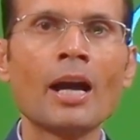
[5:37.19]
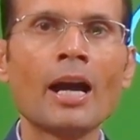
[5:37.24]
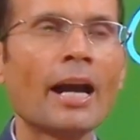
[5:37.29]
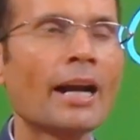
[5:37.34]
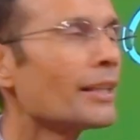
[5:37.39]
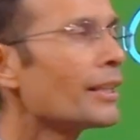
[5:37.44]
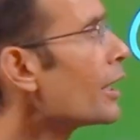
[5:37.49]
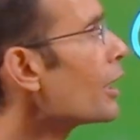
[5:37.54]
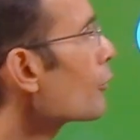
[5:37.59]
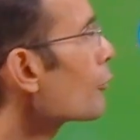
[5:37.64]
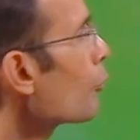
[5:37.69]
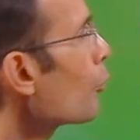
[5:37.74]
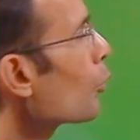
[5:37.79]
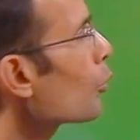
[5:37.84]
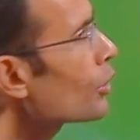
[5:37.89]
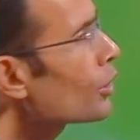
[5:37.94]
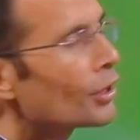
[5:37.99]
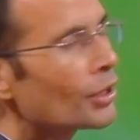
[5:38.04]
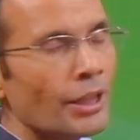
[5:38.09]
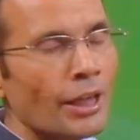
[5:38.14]
and
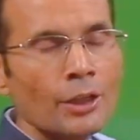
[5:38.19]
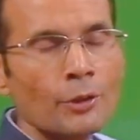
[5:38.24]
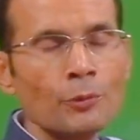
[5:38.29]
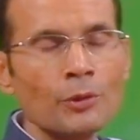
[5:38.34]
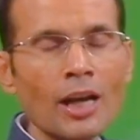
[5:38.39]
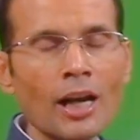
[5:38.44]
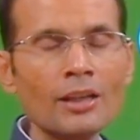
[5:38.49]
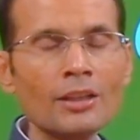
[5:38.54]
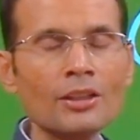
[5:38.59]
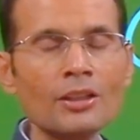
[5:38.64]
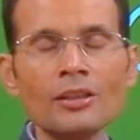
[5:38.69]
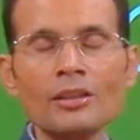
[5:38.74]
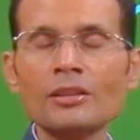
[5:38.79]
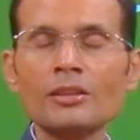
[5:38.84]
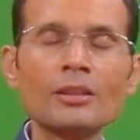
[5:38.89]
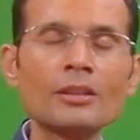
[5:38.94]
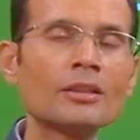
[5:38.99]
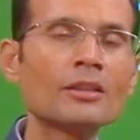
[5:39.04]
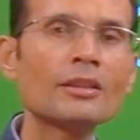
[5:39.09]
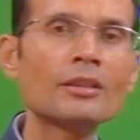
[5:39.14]
therefore it will alter
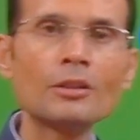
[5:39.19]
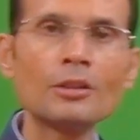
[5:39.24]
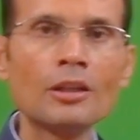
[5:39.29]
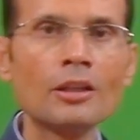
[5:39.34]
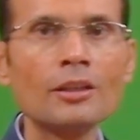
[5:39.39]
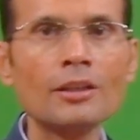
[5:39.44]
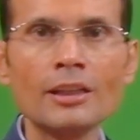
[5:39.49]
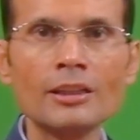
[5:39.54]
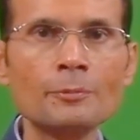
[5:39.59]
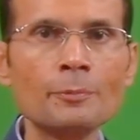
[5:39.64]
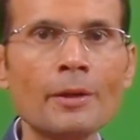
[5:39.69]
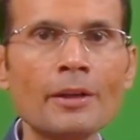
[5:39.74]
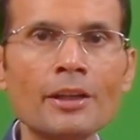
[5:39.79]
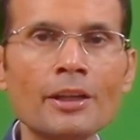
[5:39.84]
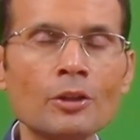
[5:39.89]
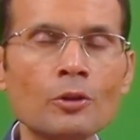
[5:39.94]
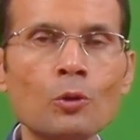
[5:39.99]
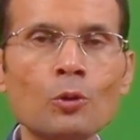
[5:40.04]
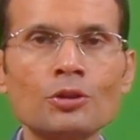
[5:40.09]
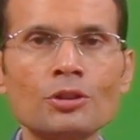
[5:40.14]
the
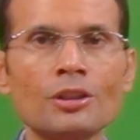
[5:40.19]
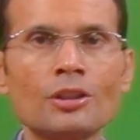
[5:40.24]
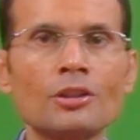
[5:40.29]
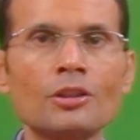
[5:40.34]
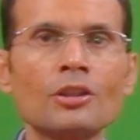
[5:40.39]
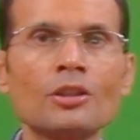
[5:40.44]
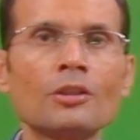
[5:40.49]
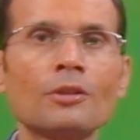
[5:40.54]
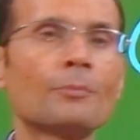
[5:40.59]
respiratory quotient.